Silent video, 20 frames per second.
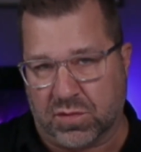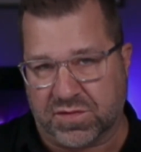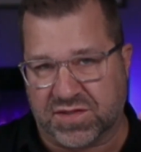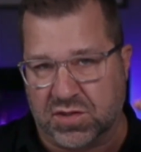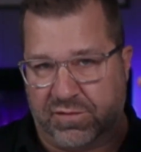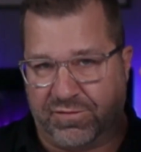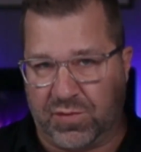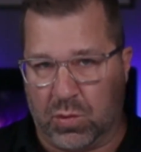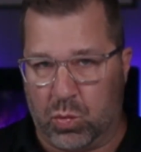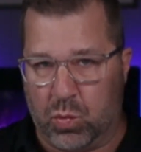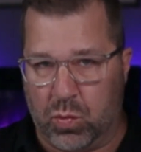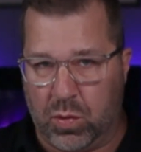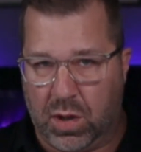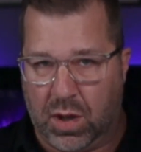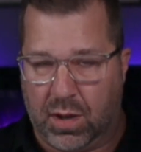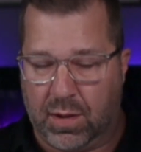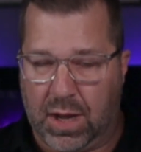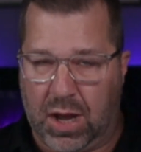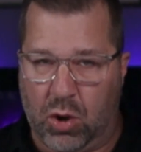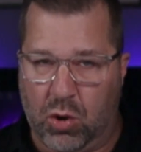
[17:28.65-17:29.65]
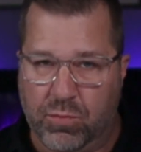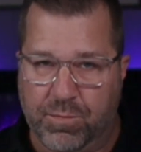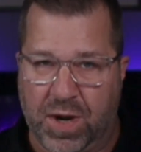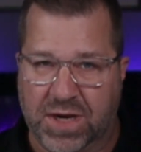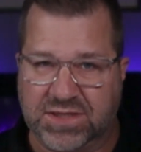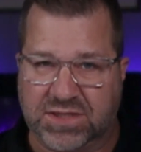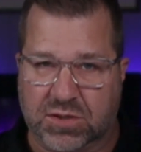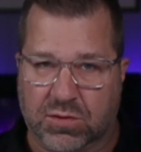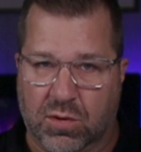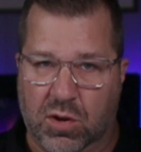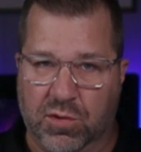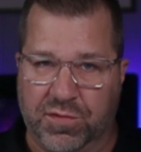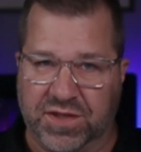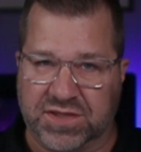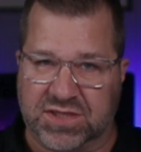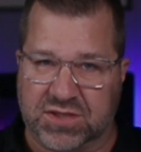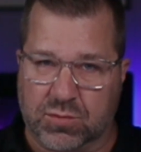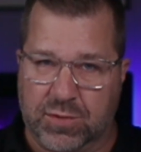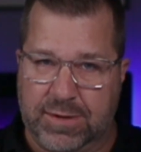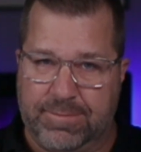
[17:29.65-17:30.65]
So if the home price growth
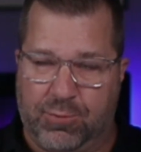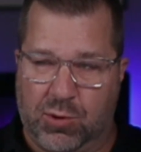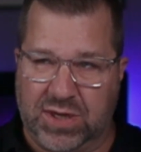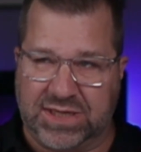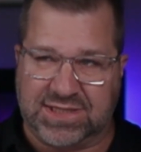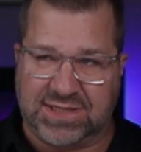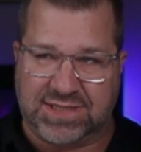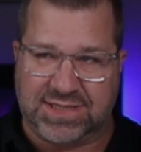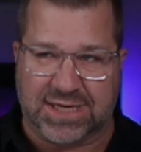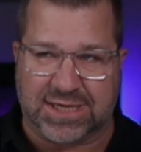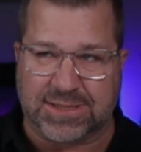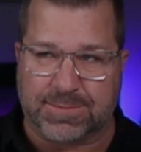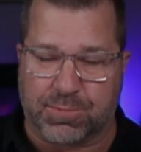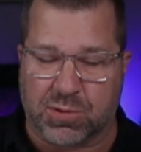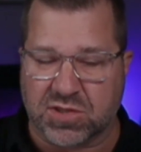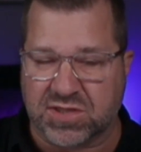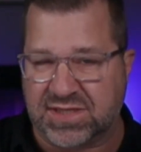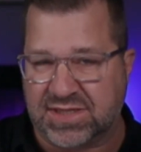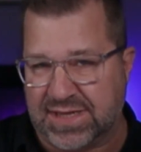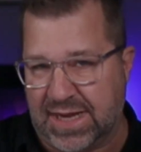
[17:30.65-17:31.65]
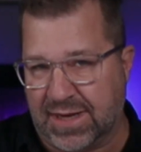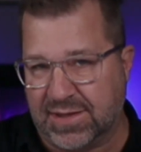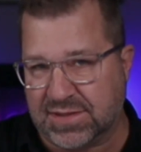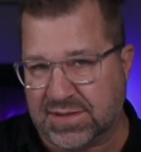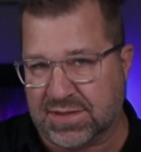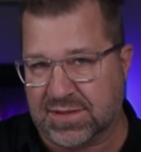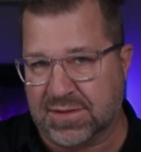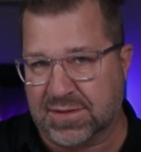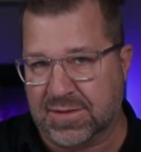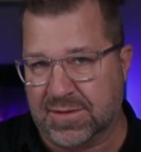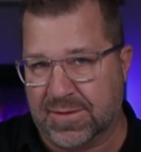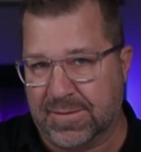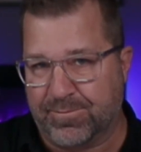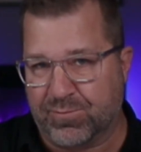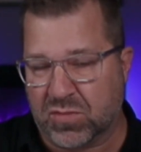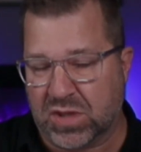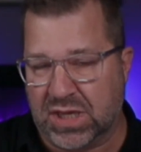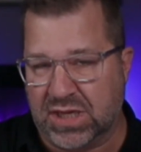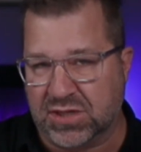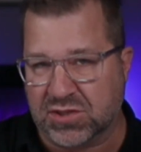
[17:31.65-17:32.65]
is 3.6%
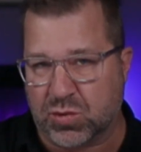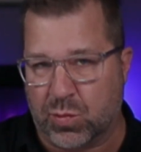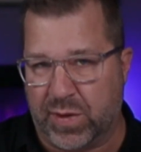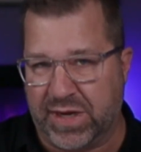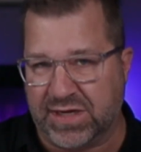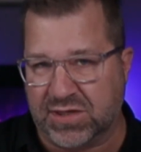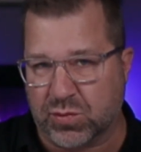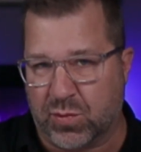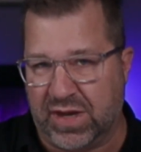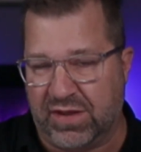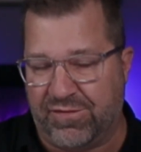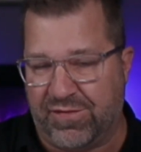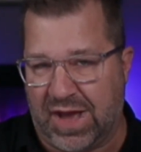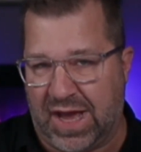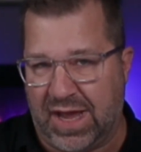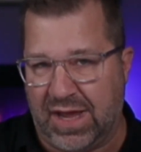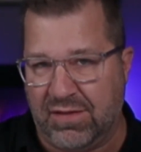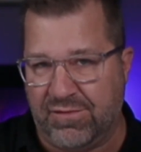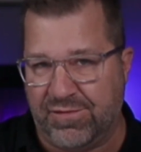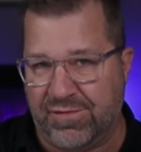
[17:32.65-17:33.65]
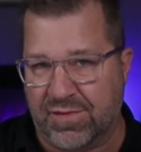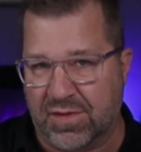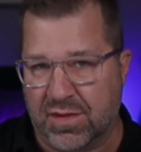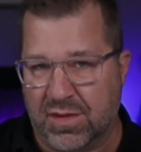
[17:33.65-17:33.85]
in 2025,